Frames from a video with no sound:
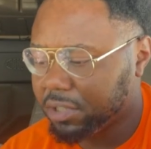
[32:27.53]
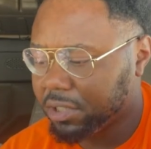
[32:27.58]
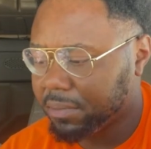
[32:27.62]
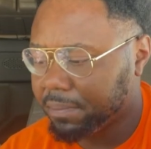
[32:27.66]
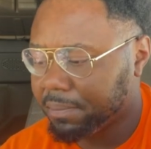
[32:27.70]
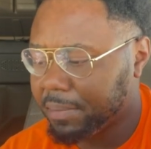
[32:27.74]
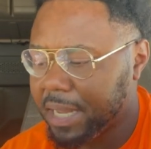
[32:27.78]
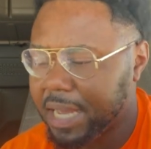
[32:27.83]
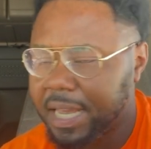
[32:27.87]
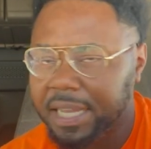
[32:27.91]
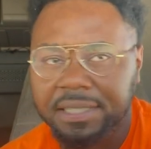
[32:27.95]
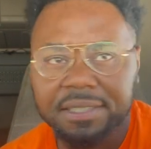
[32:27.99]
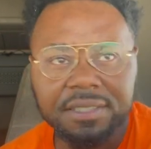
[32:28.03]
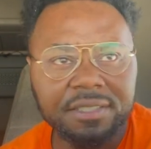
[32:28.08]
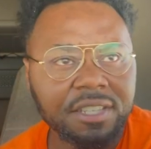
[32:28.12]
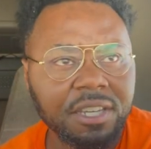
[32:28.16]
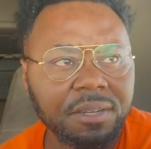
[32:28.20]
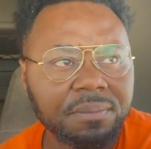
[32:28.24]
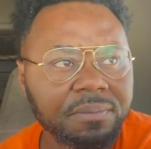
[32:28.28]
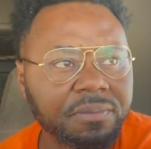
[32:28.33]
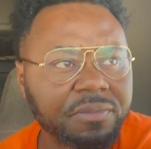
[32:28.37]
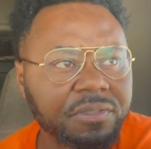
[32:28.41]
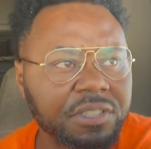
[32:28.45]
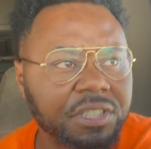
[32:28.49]
Black
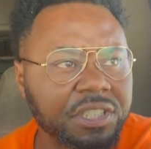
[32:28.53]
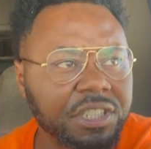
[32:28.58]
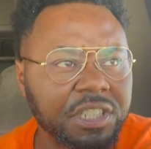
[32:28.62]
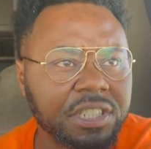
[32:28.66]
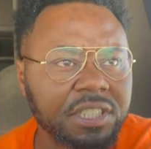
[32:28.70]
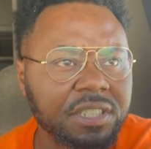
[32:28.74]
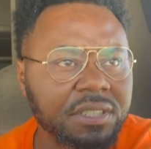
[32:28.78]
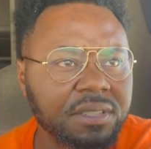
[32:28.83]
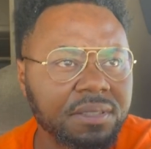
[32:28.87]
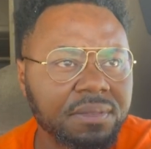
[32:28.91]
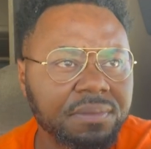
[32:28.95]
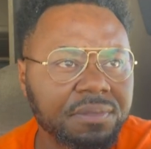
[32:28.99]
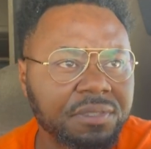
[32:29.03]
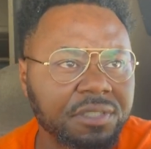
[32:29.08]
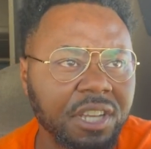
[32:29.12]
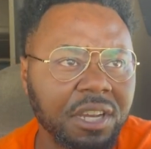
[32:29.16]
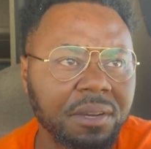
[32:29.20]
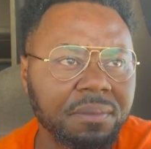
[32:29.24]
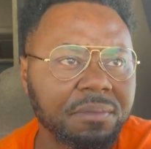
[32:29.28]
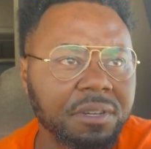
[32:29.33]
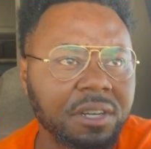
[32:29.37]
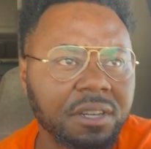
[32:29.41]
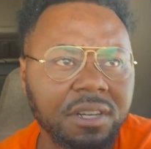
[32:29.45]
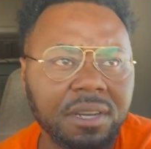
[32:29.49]
something, Virginia,
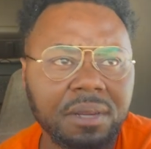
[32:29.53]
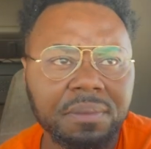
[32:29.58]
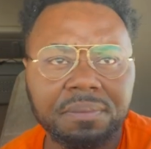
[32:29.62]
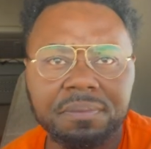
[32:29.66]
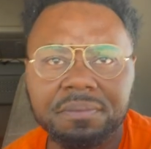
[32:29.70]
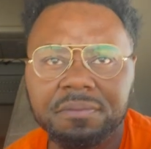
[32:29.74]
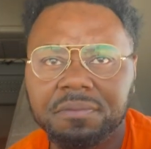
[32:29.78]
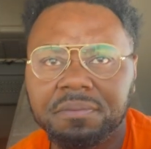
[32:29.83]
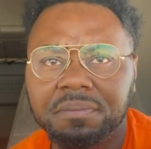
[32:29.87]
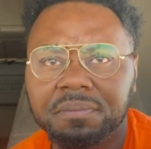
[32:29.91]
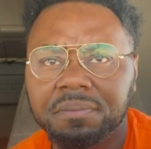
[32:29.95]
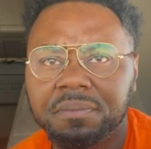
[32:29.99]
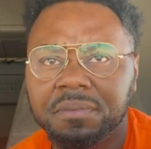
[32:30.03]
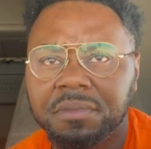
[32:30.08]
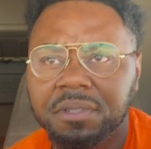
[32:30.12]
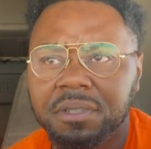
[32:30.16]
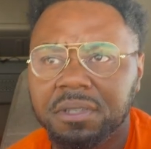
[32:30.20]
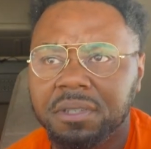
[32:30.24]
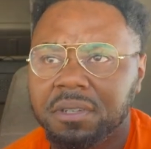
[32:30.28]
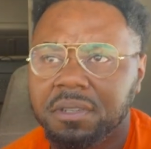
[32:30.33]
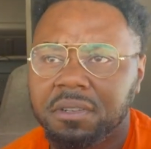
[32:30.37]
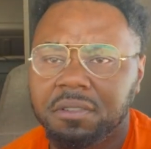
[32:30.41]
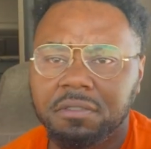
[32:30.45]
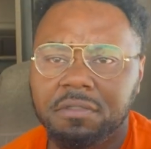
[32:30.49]
something up there.
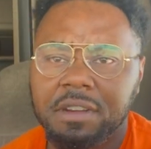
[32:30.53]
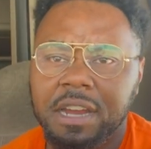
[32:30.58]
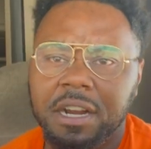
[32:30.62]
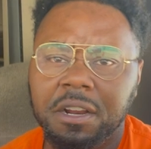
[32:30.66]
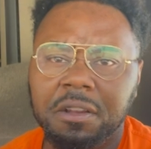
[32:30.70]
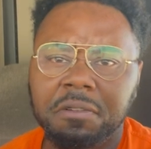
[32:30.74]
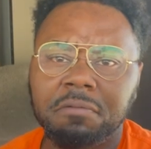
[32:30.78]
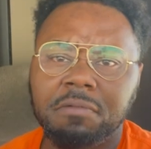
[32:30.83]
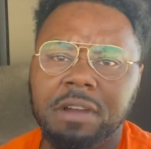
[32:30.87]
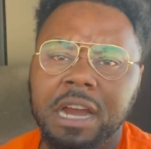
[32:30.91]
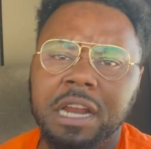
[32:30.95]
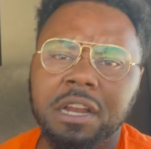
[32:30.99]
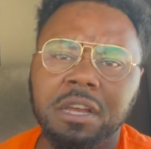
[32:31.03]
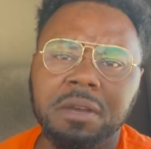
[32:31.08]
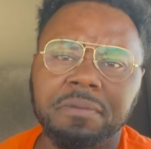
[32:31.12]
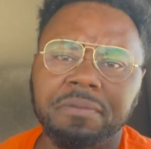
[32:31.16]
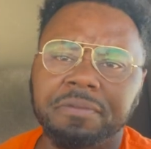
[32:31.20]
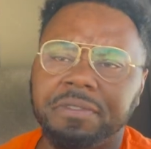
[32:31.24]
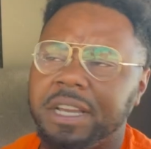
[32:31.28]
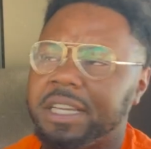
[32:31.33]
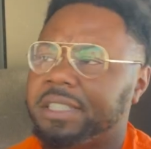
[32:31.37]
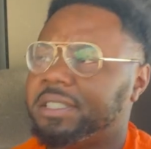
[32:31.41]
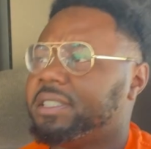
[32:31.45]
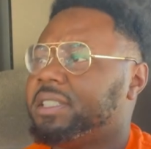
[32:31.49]
Right up
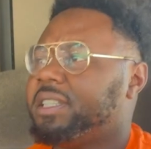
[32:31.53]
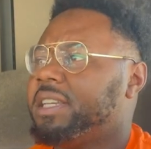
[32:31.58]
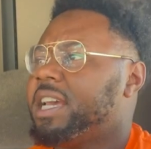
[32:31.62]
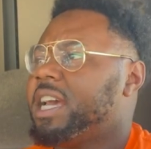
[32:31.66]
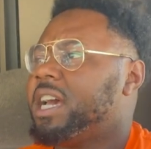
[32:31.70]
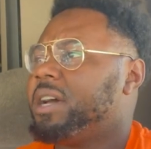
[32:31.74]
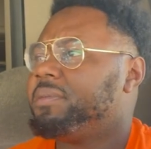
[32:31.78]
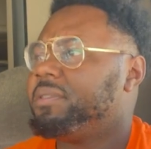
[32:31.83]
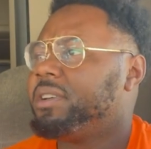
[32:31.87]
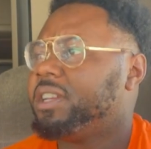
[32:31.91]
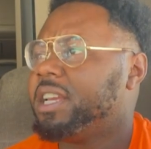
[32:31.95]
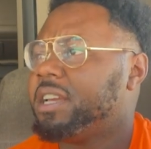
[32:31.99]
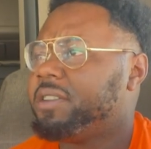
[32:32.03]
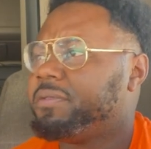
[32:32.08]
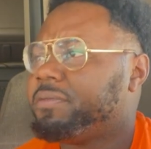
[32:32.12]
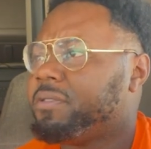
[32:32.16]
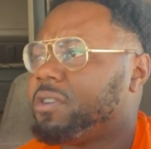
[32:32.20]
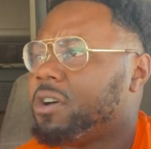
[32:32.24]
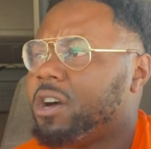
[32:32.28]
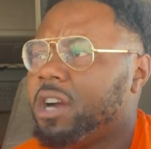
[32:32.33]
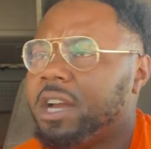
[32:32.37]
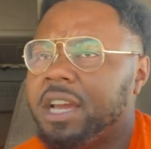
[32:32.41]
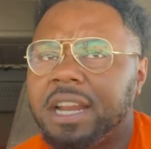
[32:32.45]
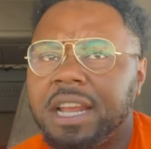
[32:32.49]
Fancy Gap. It ain't
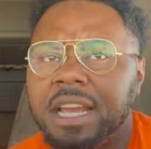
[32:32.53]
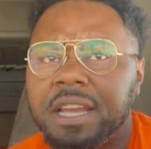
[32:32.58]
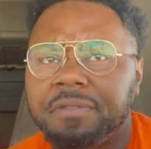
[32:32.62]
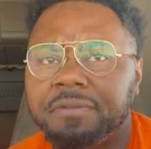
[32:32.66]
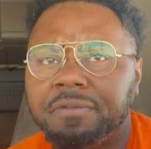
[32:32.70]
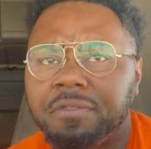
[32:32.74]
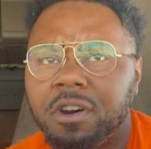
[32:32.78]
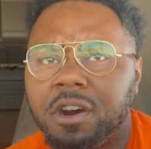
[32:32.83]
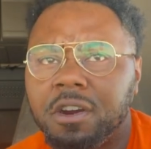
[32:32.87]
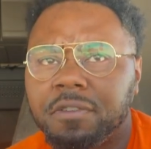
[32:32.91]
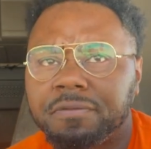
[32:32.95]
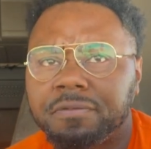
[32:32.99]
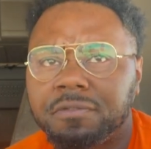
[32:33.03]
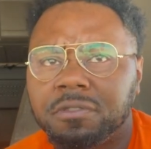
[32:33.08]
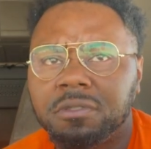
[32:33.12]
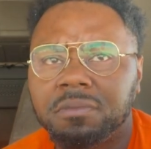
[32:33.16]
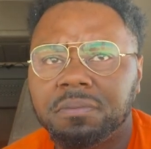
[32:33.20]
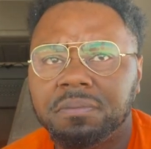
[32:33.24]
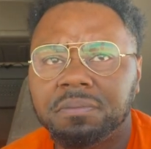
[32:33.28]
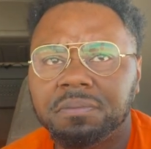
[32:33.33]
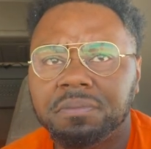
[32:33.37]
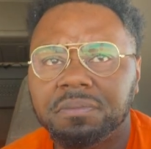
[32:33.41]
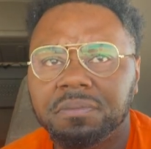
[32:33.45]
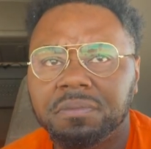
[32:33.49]
far. It ain't far
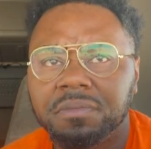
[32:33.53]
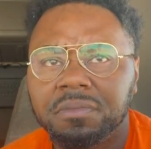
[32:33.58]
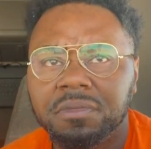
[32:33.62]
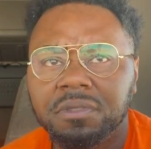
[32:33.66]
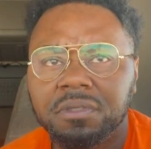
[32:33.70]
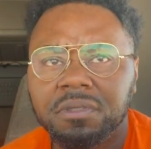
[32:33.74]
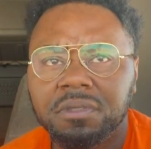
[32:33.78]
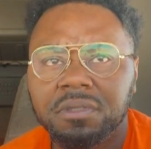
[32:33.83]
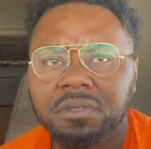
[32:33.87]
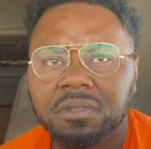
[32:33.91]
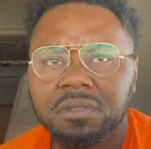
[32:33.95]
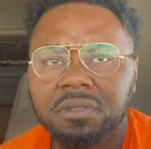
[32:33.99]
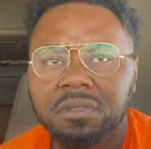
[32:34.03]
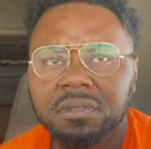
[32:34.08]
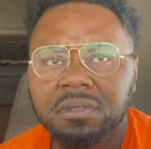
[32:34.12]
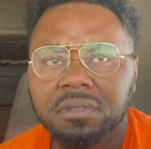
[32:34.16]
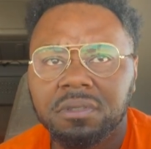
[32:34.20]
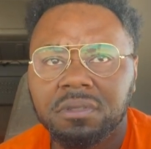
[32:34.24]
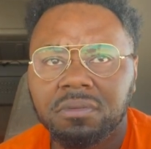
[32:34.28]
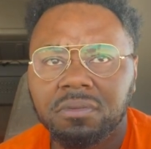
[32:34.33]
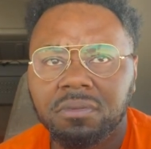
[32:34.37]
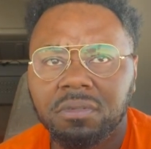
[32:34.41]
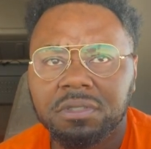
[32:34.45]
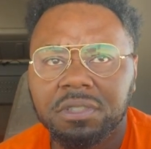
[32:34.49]
from,
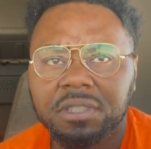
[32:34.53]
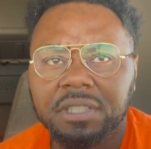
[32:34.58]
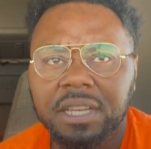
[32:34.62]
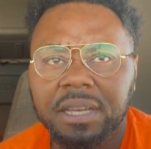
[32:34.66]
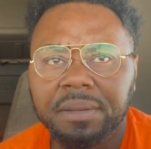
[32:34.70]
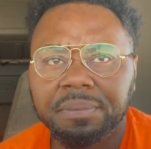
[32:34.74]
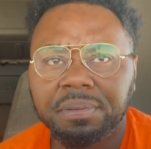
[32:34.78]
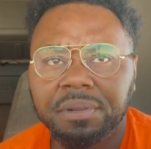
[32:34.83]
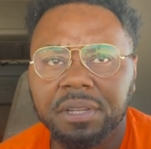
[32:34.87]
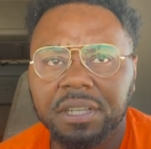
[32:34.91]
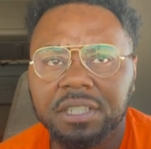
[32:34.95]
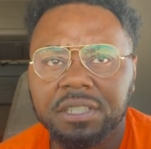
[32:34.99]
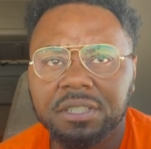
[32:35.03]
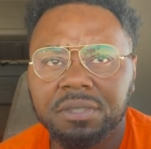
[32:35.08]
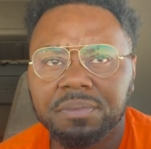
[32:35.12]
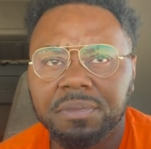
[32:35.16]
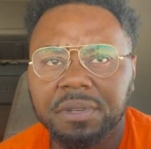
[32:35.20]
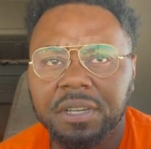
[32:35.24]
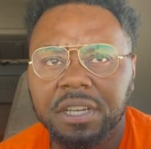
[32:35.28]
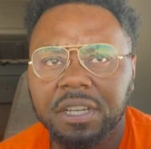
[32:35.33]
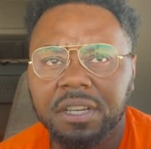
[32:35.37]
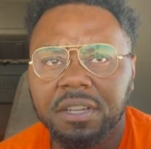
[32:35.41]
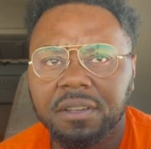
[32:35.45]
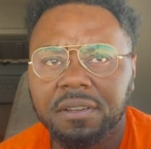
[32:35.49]
what's that place,
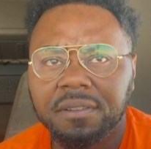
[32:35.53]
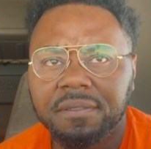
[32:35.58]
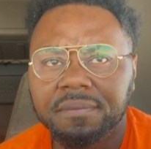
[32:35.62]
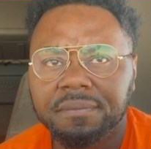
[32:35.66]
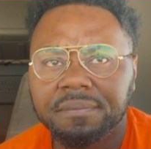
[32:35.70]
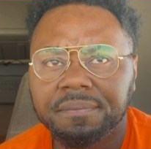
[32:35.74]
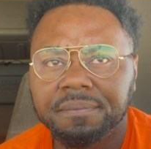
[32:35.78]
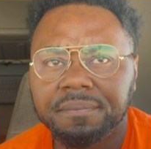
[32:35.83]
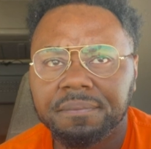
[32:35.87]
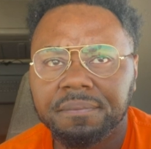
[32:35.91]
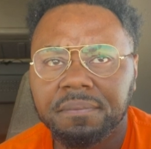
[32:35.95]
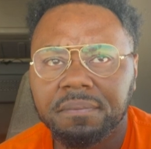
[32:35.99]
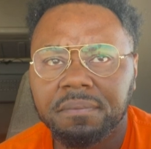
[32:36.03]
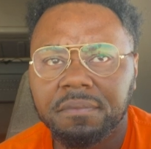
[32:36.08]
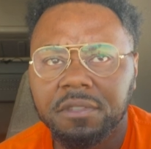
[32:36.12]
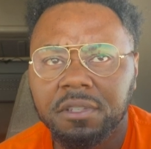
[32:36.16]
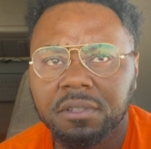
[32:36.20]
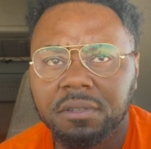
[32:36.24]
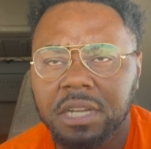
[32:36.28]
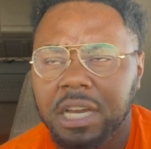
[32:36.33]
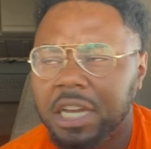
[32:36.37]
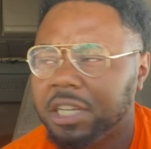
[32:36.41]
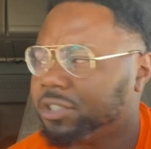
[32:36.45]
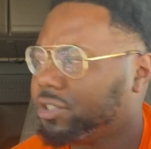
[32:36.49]
man?
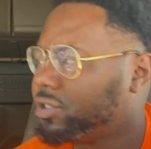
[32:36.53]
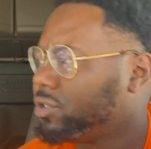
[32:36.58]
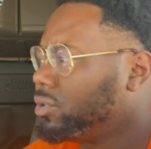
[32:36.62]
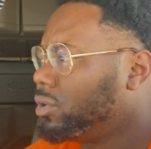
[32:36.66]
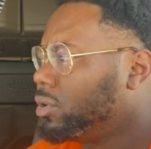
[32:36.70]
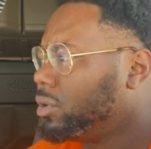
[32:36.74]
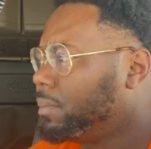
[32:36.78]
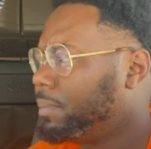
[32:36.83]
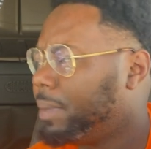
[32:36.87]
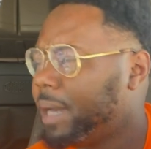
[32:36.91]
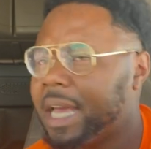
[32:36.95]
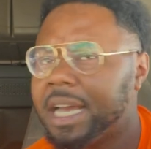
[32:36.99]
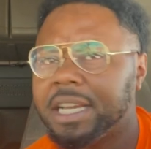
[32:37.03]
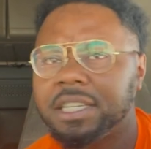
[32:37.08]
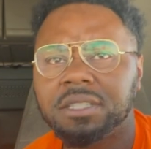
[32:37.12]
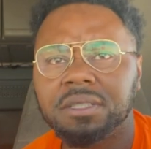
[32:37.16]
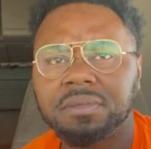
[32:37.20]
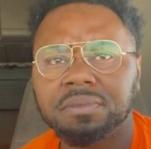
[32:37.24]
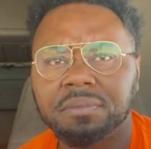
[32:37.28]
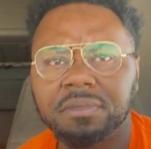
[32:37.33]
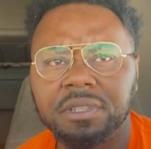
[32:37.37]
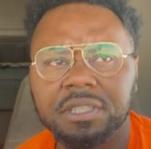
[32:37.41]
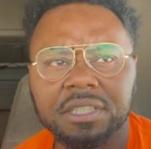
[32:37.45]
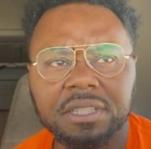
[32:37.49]
Not sure. It
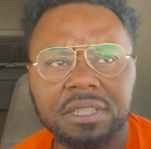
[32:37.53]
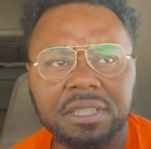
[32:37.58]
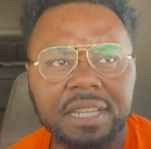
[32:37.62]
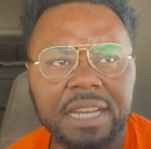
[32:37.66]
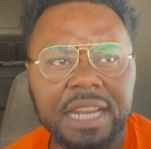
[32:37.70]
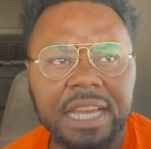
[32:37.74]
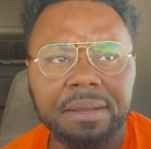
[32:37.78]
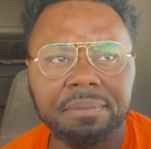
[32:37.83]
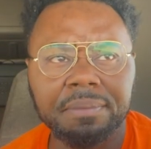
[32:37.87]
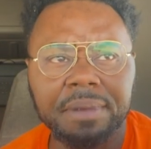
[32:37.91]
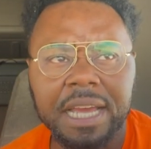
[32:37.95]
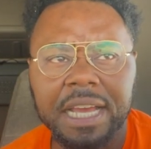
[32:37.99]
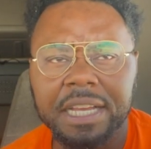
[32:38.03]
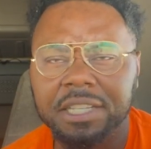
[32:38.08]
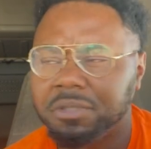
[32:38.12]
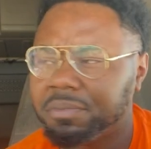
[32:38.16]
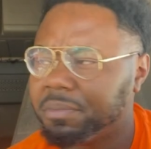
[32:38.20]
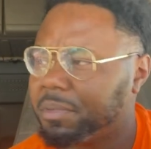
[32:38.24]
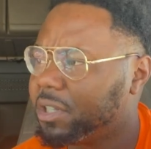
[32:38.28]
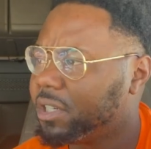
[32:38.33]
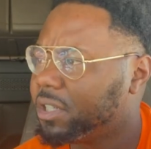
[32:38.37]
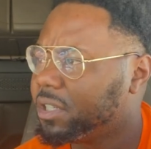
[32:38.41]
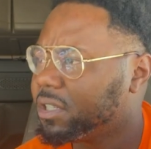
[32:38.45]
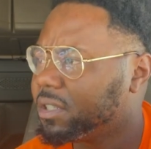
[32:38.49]
ain't
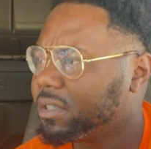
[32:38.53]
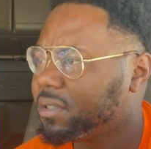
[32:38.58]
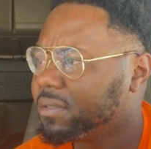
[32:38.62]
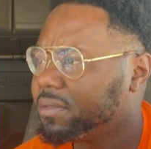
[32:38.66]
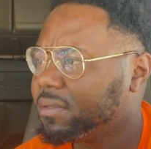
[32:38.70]
Blacksburg.